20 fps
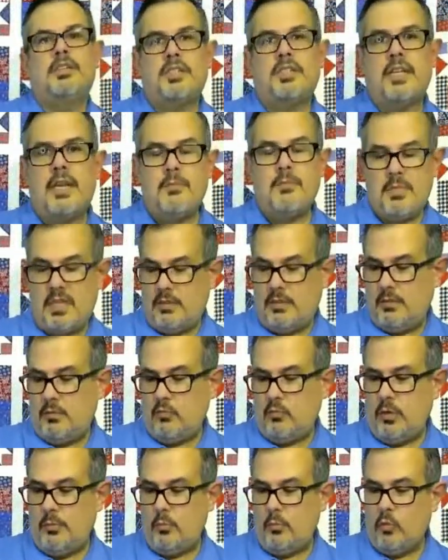same
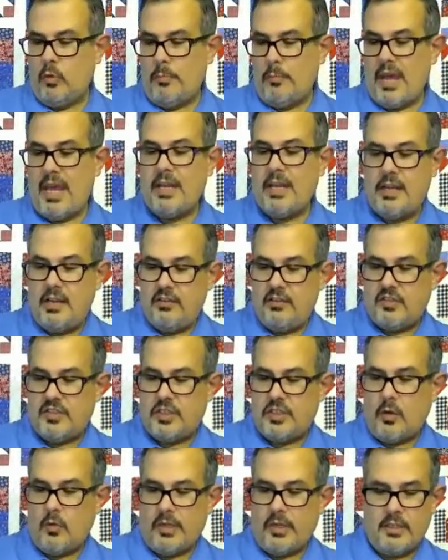repetitive
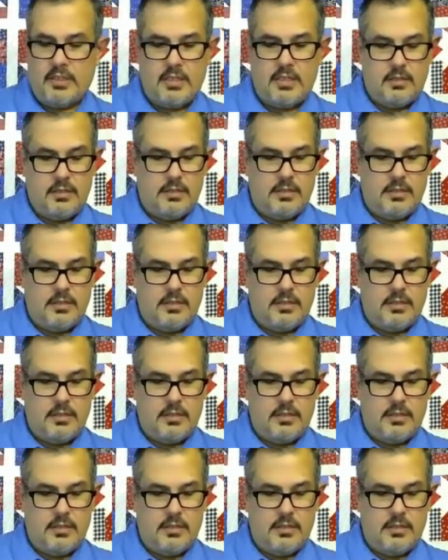sewing,